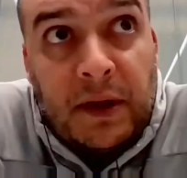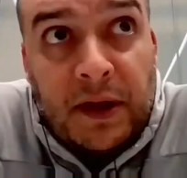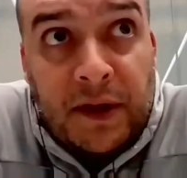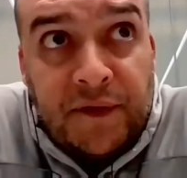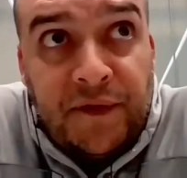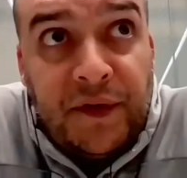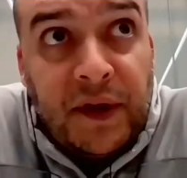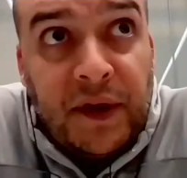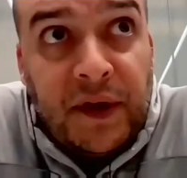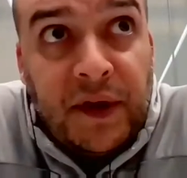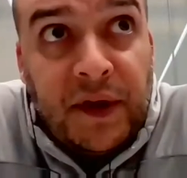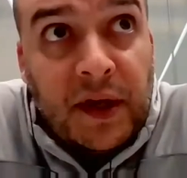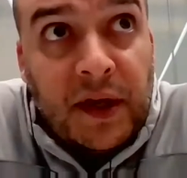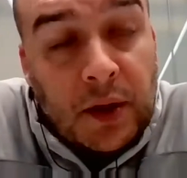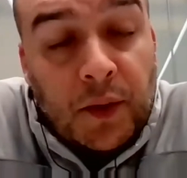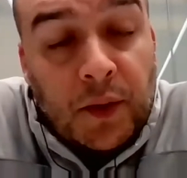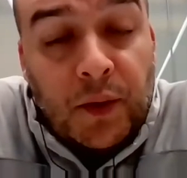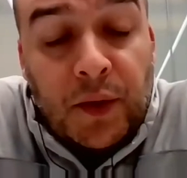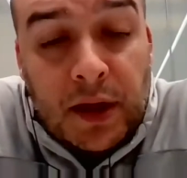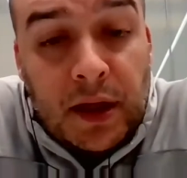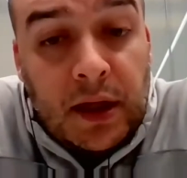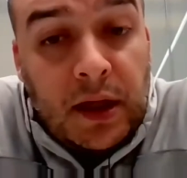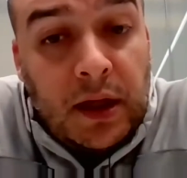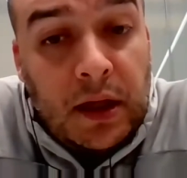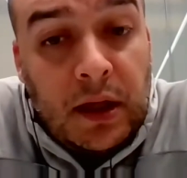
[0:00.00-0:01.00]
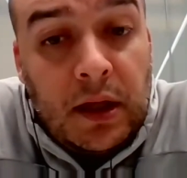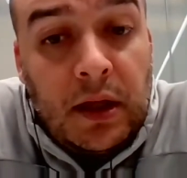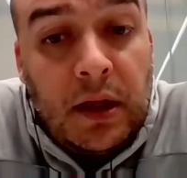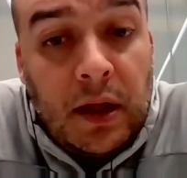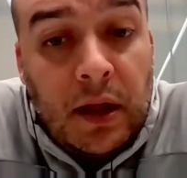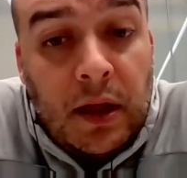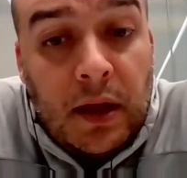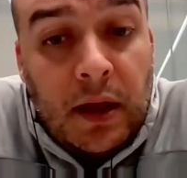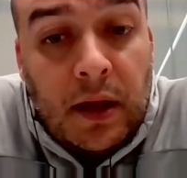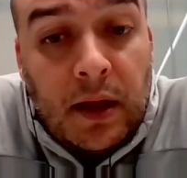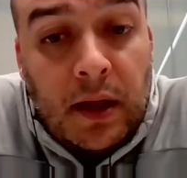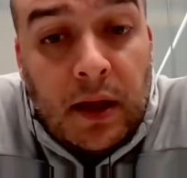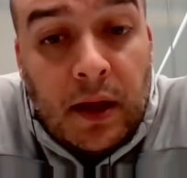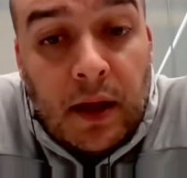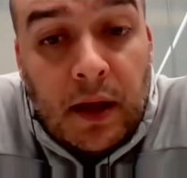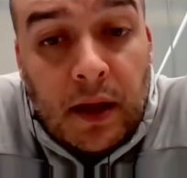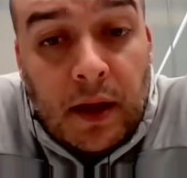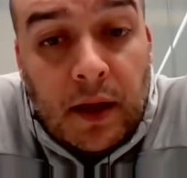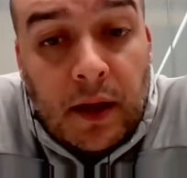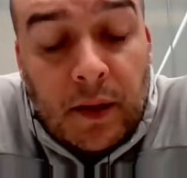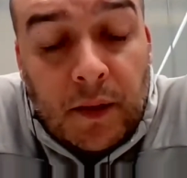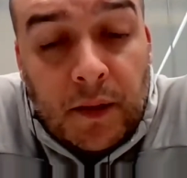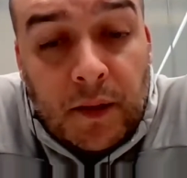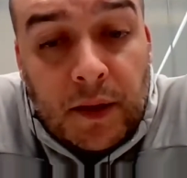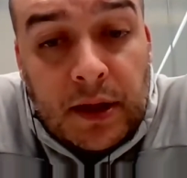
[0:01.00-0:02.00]
Benfica,
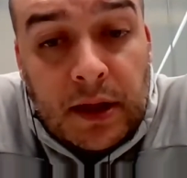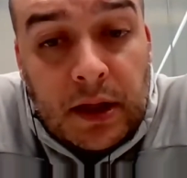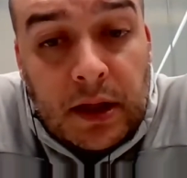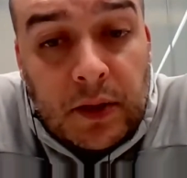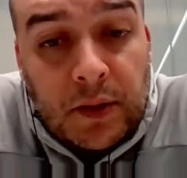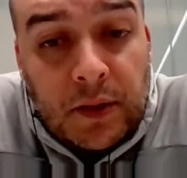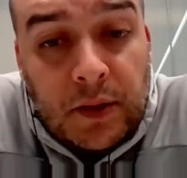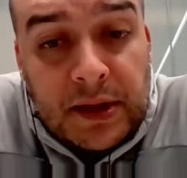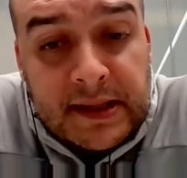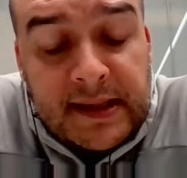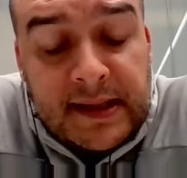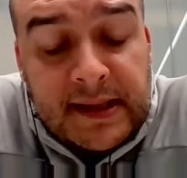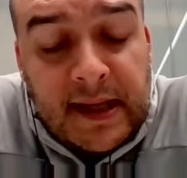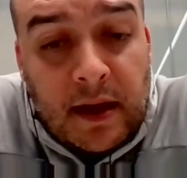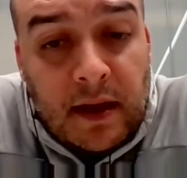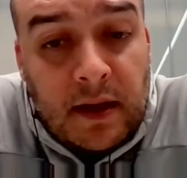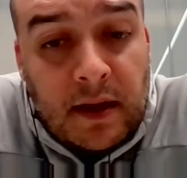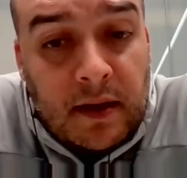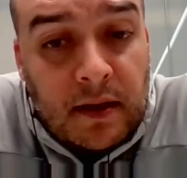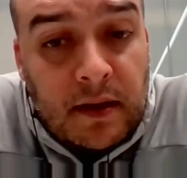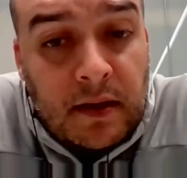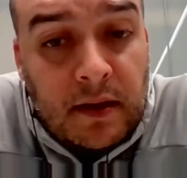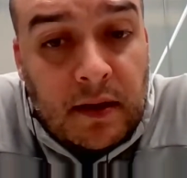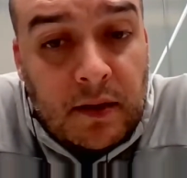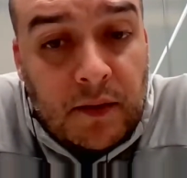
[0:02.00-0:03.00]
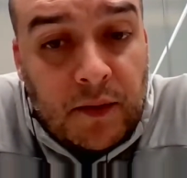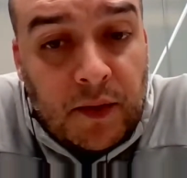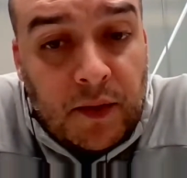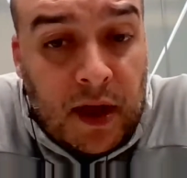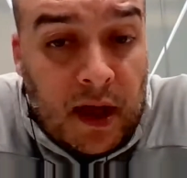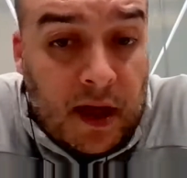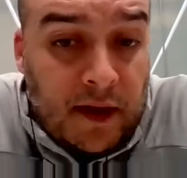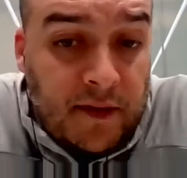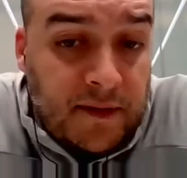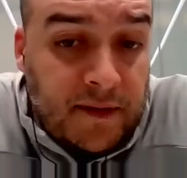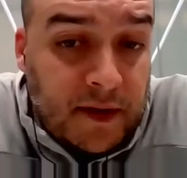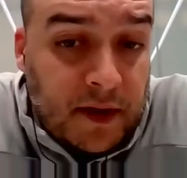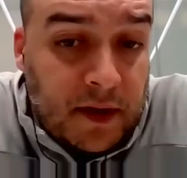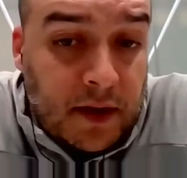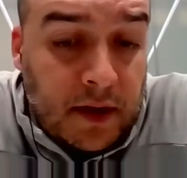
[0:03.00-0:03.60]
we say we have